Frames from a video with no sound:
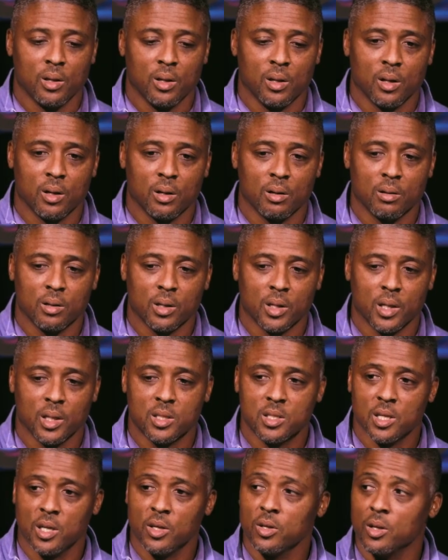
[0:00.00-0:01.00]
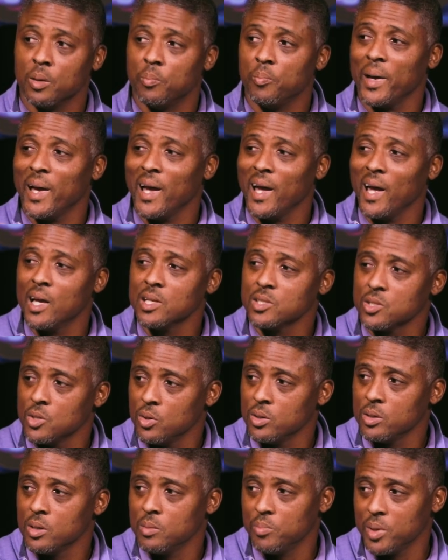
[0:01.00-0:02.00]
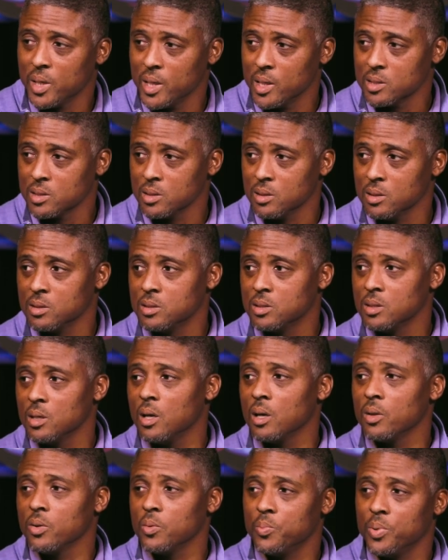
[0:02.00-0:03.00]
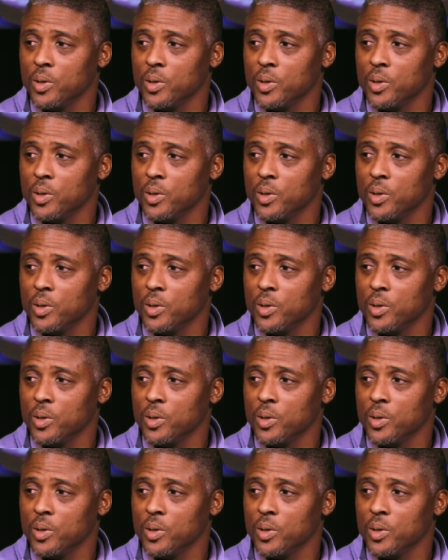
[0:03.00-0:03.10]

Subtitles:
you know, continue to pass on the blessing to other